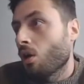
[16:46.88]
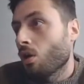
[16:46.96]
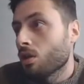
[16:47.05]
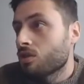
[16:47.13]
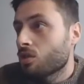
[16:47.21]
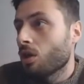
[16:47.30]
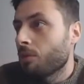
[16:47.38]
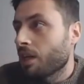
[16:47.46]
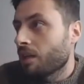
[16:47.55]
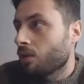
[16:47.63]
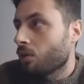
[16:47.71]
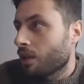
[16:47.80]
Also,
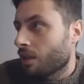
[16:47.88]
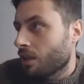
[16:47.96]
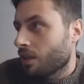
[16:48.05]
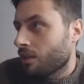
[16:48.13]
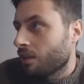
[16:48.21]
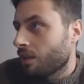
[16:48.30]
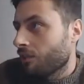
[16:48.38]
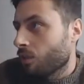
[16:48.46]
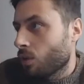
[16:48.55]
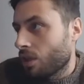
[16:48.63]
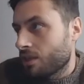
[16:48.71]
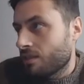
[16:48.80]
by looking at the
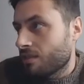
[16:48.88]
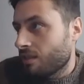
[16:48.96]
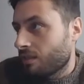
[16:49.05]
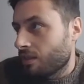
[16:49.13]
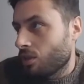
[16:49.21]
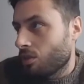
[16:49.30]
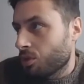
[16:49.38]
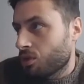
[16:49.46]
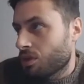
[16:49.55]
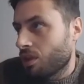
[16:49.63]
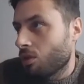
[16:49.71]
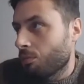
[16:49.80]
fluorescence
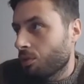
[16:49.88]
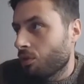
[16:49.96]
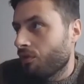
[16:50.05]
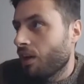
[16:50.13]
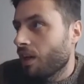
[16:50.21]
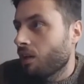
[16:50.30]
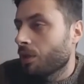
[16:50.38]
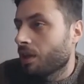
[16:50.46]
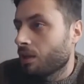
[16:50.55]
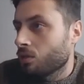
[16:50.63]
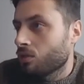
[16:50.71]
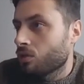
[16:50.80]
anterior-posterior profile, we
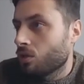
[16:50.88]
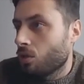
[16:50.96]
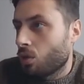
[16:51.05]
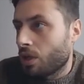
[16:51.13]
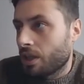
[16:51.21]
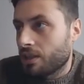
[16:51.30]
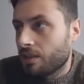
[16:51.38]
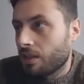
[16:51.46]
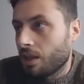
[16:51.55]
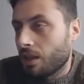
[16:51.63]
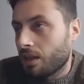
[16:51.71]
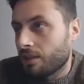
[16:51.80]
can also look at
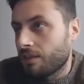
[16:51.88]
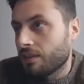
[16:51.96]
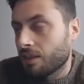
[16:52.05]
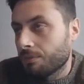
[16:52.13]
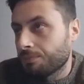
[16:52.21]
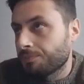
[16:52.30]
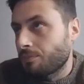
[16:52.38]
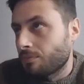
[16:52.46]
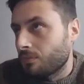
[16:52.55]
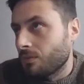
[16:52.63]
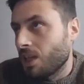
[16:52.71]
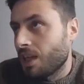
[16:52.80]

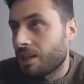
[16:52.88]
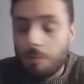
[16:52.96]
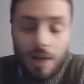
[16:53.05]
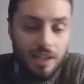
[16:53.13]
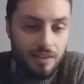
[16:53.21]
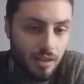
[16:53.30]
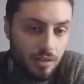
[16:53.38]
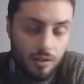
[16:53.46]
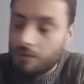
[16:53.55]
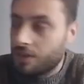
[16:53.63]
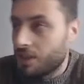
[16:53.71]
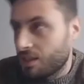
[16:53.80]
the pattern
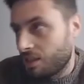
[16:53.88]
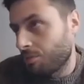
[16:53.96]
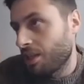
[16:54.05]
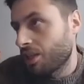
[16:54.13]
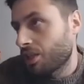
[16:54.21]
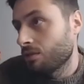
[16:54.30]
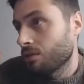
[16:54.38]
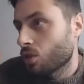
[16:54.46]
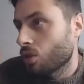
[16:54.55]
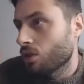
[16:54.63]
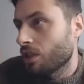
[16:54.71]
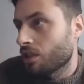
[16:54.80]
of this expression,
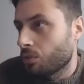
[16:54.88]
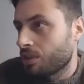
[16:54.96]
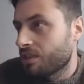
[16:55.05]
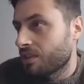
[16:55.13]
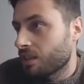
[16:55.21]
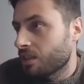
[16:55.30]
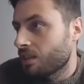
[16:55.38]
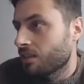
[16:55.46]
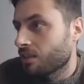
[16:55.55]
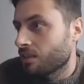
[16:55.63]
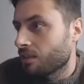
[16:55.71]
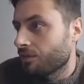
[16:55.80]
so that we see
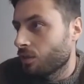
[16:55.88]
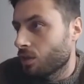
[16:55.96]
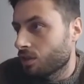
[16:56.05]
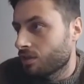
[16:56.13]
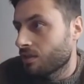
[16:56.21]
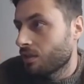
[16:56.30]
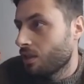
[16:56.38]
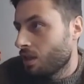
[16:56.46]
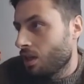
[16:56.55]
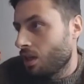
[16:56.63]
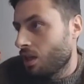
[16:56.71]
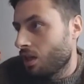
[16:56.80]
that in the first
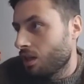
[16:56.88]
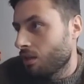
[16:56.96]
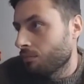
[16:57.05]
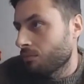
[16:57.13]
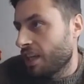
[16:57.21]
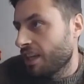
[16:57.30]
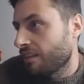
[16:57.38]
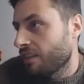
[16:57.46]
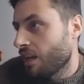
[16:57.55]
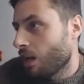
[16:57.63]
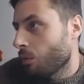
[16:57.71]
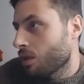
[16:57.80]

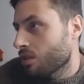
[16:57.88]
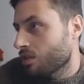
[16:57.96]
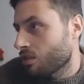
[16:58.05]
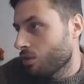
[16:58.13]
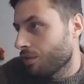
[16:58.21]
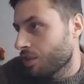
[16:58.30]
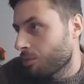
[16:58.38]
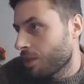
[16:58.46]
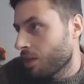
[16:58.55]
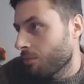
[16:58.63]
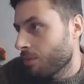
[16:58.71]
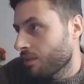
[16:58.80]
80 hours of
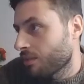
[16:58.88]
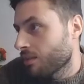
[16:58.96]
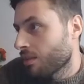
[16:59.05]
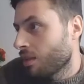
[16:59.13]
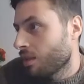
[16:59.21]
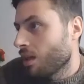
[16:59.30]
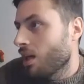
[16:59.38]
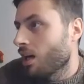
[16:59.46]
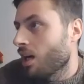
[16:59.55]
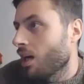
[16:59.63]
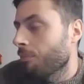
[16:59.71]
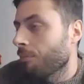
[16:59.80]
experiment,
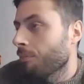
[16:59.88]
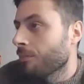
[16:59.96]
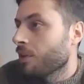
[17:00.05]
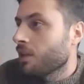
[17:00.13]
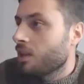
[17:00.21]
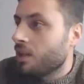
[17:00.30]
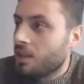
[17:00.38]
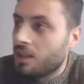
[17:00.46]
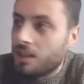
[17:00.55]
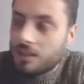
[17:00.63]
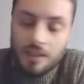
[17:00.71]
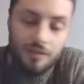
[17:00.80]

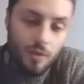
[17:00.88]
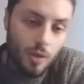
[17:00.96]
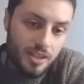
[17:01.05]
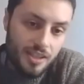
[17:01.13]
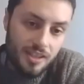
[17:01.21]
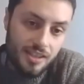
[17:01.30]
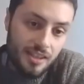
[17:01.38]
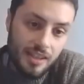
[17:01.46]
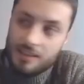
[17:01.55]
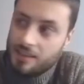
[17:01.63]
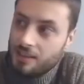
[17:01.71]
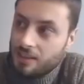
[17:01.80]
the fluorescence
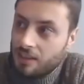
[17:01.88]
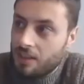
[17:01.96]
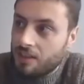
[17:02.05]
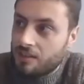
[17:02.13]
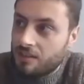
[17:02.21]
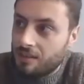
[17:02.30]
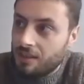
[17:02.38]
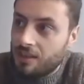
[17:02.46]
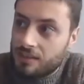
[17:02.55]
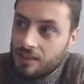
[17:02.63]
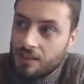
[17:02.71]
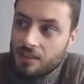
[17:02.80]
intensity is
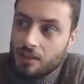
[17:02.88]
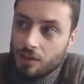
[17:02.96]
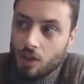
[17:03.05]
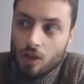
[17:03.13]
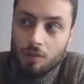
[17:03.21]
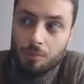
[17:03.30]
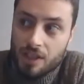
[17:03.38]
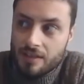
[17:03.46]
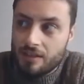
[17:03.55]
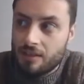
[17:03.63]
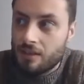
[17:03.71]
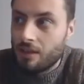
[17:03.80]
either non-present